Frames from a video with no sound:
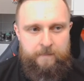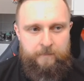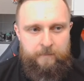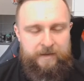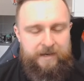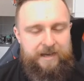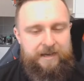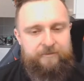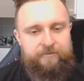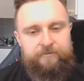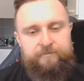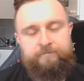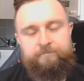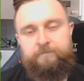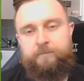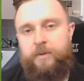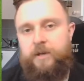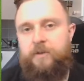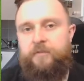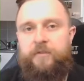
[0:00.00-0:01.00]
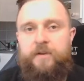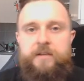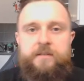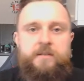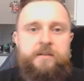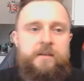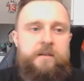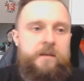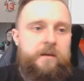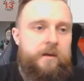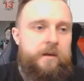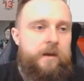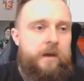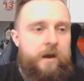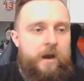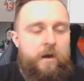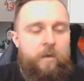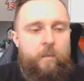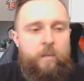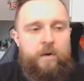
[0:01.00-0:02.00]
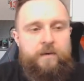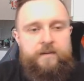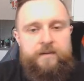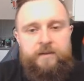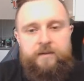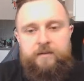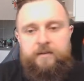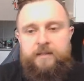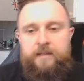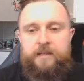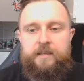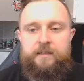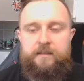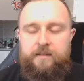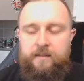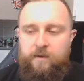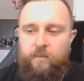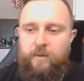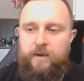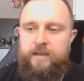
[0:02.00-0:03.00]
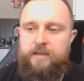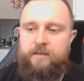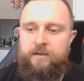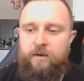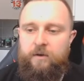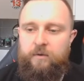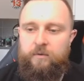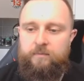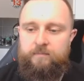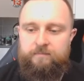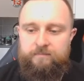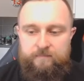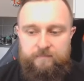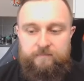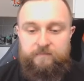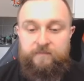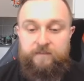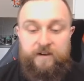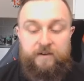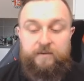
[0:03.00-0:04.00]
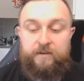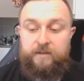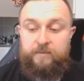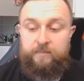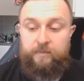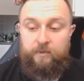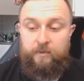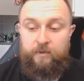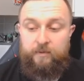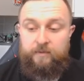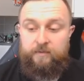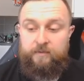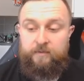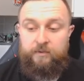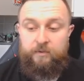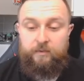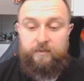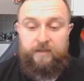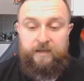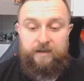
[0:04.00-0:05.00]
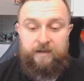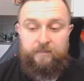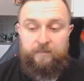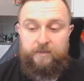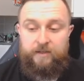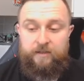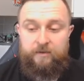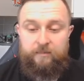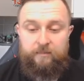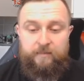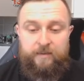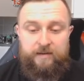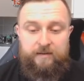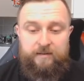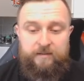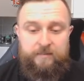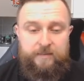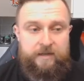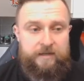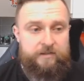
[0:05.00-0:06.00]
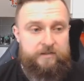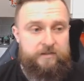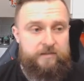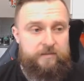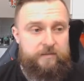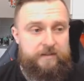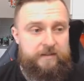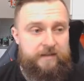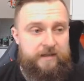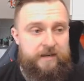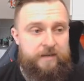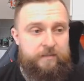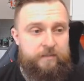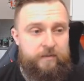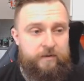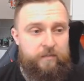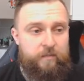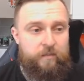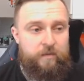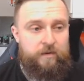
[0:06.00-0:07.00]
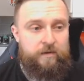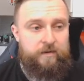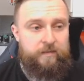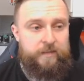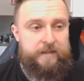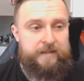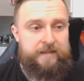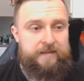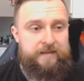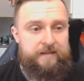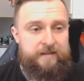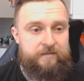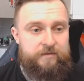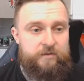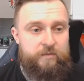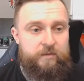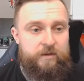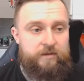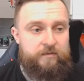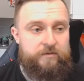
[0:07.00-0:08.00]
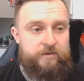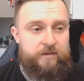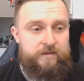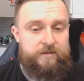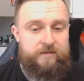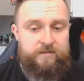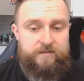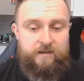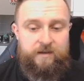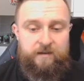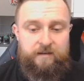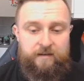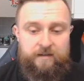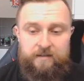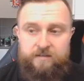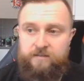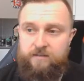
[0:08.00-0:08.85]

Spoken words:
We have. Perfect. A 1-0 lead. The away goal, very important. Yuli Hein picking up man of the match with an 8.1. I mean, they did have 12 shots on target.